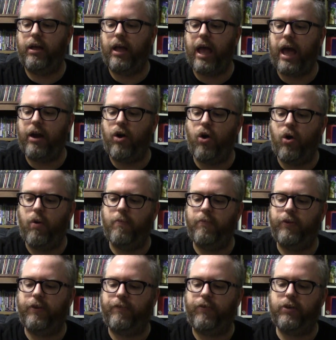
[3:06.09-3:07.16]
at home
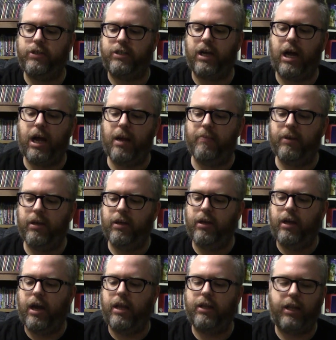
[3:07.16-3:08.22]
for the first time
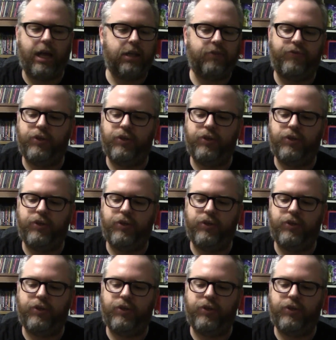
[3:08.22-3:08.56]
in the last